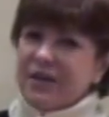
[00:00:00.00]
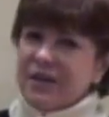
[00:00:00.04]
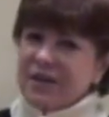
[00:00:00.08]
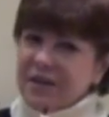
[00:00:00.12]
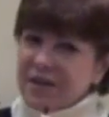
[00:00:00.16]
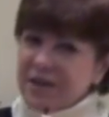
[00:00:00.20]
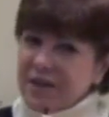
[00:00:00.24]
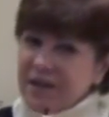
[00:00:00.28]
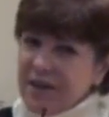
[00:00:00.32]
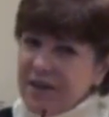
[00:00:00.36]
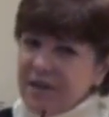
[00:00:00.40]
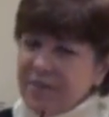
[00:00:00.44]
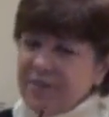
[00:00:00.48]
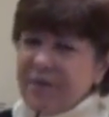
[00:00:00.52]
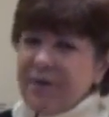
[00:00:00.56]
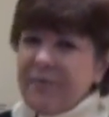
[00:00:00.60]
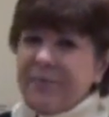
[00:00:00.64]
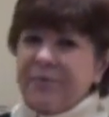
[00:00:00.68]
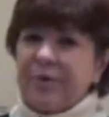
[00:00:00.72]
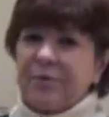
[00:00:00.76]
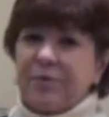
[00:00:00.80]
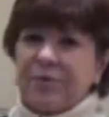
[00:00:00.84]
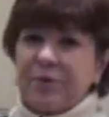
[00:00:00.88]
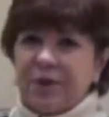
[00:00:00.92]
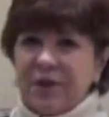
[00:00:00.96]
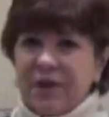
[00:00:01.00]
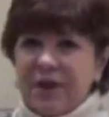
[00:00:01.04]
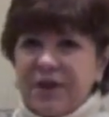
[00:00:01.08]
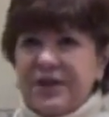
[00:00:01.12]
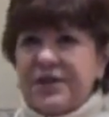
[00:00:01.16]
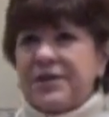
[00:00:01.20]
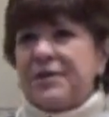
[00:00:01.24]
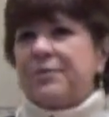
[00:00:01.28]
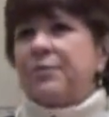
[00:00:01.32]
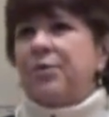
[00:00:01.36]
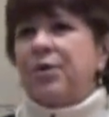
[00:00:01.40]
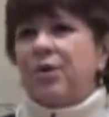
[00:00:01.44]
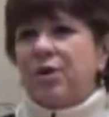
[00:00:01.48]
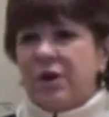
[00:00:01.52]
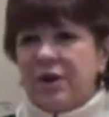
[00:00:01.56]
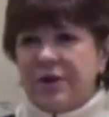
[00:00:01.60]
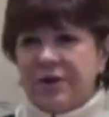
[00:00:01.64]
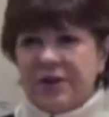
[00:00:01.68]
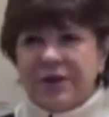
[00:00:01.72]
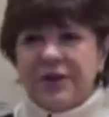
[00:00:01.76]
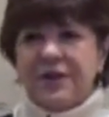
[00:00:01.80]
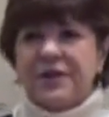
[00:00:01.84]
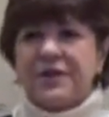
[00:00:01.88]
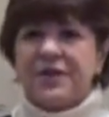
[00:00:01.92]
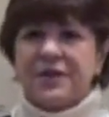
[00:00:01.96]
see people really
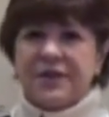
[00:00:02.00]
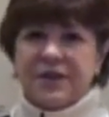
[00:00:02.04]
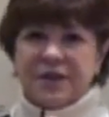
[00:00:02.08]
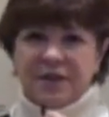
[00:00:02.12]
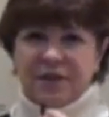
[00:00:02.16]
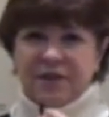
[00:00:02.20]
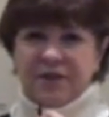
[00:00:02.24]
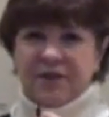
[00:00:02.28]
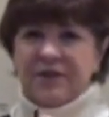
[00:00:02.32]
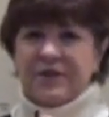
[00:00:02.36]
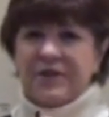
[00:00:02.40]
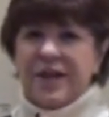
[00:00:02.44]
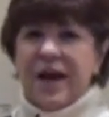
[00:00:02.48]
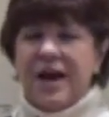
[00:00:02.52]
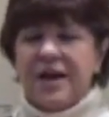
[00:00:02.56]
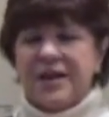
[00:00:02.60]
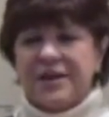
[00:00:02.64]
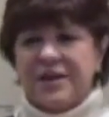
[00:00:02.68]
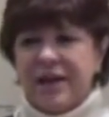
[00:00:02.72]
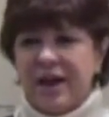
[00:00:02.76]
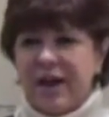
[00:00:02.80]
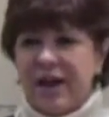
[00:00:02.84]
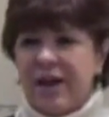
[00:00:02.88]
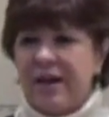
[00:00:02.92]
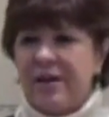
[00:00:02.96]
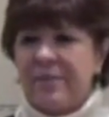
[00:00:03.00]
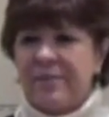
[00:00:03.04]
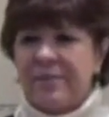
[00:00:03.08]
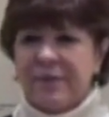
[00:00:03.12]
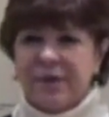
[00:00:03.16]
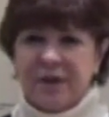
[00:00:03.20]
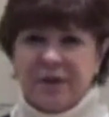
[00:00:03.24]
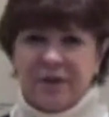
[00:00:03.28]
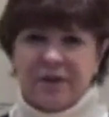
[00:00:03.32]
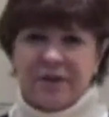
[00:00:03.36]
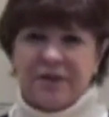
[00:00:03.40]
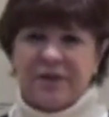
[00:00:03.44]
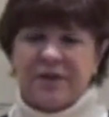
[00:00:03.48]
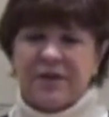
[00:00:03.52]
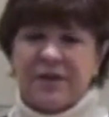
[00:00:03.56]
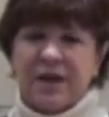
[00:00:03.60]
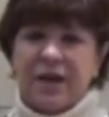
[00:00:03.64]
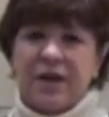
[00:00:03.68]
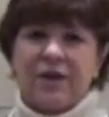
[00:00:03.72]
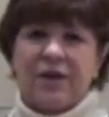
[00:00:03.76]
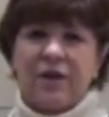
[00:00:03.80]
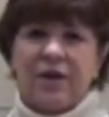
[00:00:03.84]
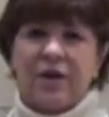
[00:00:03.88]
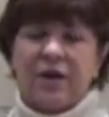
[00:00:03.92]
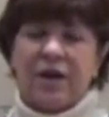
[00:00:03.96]
support this Sondheim
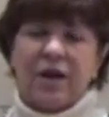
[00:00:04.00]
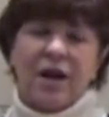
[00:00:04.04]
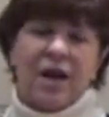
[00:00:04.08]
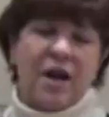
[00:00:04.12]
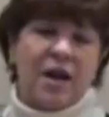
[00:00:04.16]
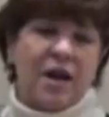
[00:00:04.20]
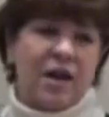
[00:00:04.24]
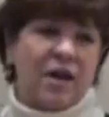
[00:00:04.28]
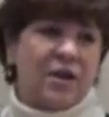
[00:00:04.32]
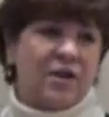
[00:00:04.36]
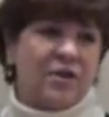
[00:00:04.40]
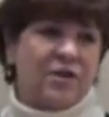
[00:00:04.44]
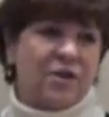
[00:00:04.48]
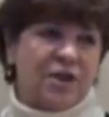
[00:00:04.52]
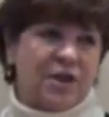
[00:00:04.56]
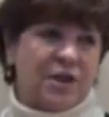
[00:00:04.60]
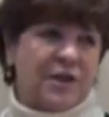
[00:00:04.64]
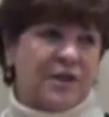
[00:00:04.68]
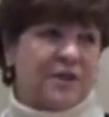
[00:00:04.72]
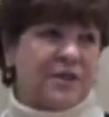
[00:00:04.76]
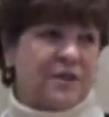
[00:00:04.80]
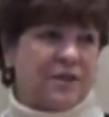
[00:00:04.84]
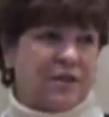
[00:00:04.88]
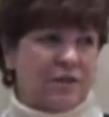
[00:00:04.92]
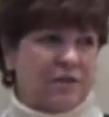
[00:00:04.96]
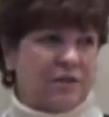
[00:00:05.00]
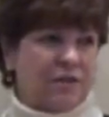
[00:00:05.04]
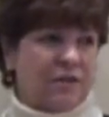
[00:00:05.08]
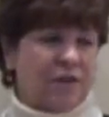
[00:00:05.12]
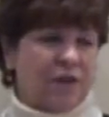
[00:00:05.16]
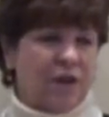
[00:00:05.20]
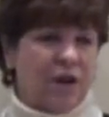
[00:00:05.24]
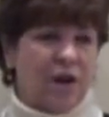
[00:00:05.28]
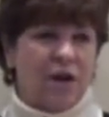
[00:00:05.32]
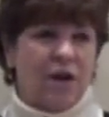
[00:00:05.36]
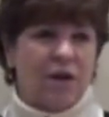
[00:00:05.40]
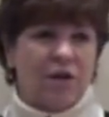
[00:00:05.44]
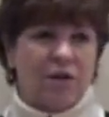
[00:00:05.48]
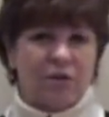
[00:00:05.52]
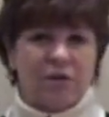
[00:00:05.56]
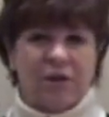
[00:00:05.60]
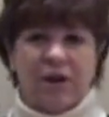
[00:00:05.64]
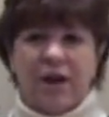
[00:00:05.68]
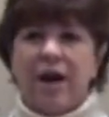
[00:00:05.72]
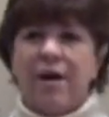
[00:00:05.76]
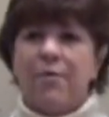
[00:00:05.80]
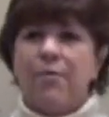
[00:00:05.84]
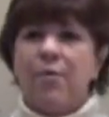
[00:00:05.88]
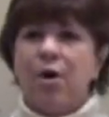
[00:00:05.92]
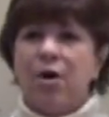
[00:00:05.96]
Center and just, you know,
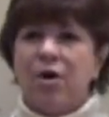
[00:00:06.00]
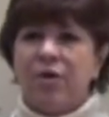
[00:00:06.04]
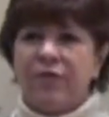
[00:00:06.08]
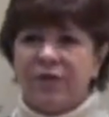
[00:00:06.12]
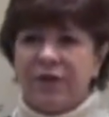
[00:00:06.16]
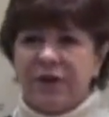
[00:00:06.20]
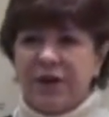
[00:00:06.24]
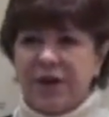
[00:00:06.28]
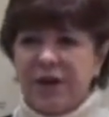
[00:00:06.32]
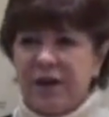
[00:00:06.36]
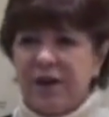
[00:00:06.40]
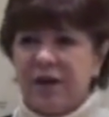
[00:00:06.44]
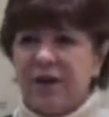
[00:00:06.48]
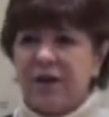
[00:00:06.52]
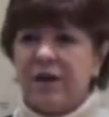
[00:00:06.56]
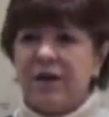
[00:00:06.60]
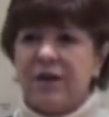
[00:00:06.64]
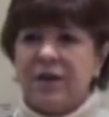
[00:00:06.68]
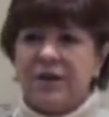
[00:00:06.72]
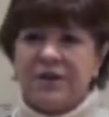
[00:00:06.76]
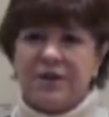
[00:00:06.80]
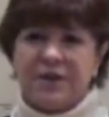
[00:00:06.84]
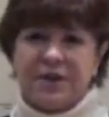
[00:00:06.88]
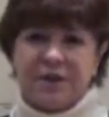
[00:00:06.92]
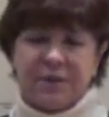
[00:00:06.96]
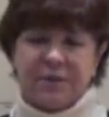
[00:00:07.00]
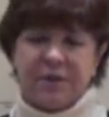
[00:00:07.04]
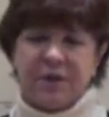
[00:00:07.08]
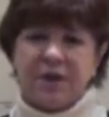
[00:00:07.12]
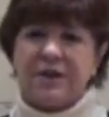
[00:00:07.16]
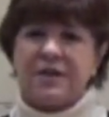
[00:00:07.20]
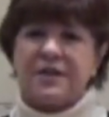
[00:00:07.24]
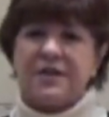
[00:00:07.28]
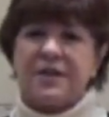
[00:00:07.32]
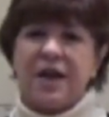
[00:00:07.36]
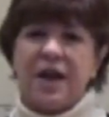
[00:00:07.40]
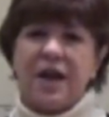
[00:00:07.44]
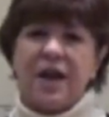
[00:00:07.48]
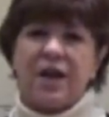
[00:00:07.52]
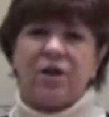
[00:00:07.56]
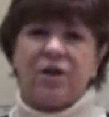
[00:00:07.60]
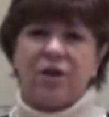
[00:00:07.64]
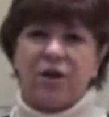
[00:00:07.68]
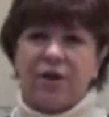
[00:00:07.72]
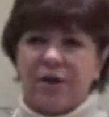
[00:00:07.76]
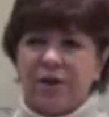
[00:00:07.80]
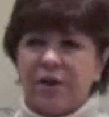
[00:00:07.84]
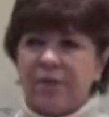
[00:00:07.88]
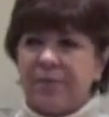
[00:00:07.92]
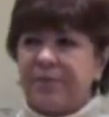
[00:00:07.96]
come over here and see what it's like,
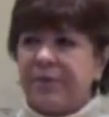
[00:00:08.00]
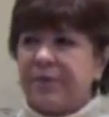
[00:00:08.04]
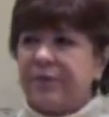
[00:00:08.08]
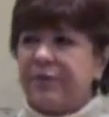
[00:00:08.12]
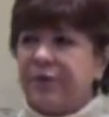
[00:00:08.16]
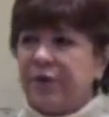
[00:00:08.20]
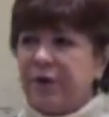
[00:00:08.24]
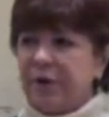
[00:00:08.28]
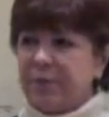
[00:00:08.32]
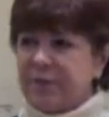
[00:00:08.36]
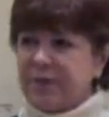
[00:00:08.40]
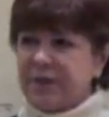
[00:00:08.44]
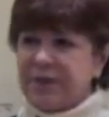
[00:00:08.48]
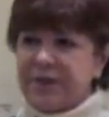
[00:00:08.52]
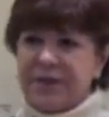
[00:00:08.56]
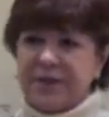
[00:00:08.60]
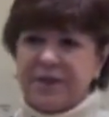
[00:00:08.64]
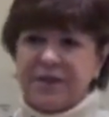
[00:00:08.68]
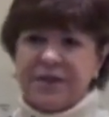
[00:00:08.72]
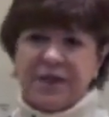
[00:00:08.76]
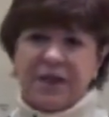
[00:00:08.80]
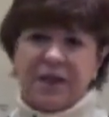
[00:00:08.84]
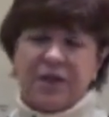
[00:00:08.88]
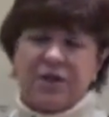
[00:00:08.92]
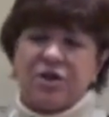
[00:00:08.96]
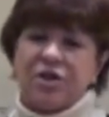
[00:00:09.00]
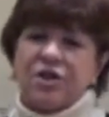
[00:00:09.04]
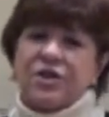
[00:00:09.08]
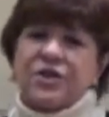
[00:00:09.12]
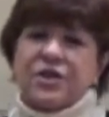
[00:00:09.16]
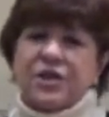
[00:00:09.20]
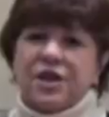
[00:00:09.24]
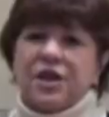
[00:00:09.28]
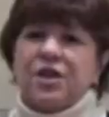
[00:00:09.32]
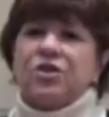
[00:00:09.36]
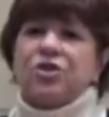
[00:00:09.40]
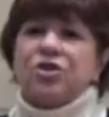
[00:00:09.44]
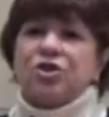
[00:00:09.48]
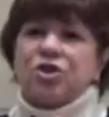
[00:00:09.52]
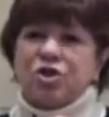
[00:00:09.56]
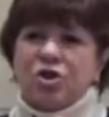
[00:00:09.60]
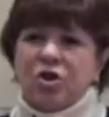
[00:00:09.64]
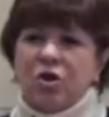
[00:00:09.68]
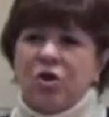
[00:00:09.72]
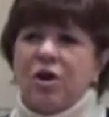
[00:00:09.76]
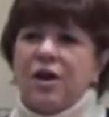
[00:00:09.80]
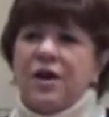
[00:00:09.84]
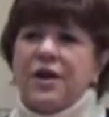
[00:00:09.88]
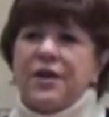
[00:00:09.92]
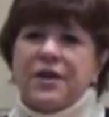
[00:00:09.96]
go to the performances, and just
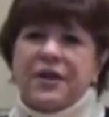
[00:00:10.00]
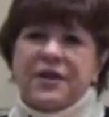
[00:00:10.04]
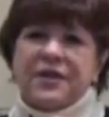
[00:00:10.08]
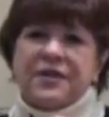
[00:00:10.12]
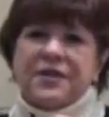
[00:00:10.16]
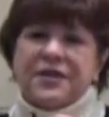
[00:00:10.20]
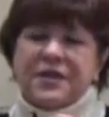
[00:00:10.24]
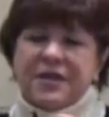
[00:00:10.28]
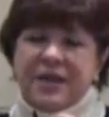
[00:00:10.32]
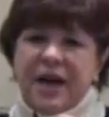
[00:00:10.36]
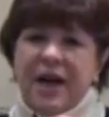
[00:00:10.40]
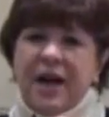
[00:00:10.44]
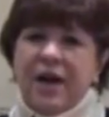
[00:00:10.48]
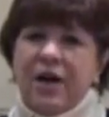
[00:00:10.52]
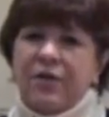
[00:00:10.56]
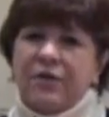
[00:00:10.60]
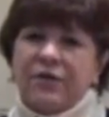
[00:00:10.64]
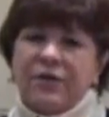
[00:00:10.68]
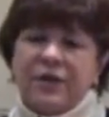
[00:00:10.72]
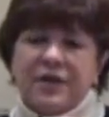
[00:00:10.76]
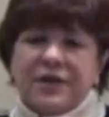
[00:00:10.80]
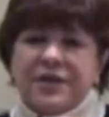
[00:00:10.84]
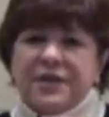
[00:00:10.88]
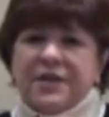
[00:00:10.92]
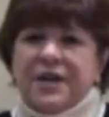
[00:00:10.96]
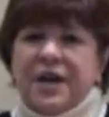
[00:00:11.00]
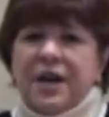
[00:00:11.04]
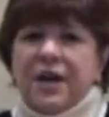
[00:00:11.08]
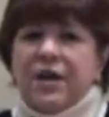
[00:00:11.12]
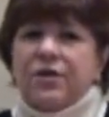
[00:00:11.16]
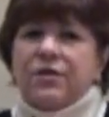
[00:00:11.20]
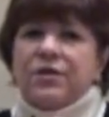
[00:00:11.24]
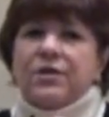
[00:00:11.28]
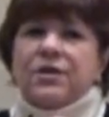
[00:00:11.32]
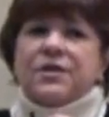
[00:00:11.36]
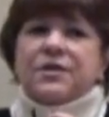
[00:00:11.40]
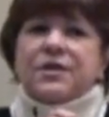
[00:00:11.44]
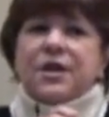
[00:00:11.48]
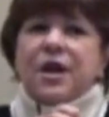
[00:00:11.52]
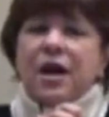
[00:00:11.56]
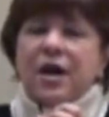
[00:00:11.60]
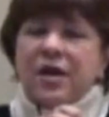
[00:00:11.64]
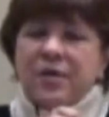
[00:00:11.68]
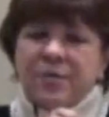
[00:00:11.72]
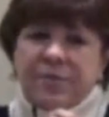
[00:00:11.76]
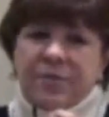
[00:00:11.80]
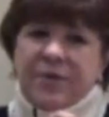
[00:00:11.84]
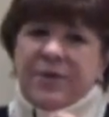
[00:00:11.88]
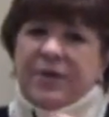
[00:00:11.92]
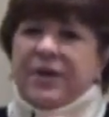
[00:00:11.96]
enjoy this town. This town is
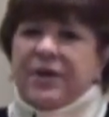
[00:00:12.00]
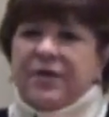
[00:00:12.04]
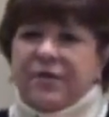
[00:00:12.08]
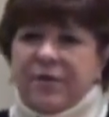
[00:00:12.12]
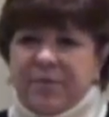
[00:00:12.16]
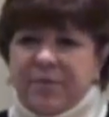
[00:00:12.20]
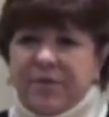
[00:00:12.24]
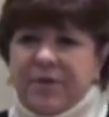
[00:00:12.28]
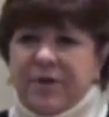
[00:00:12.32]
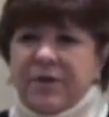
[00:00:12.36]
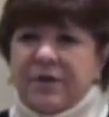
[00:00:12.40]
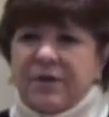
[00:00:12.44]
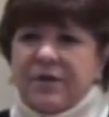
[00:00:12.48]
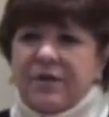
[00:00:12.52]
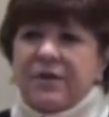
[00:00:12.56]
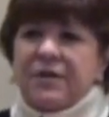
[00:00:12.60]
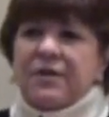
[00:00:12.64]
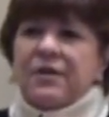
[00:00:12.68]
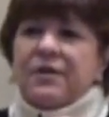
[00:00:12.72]
unbelievable.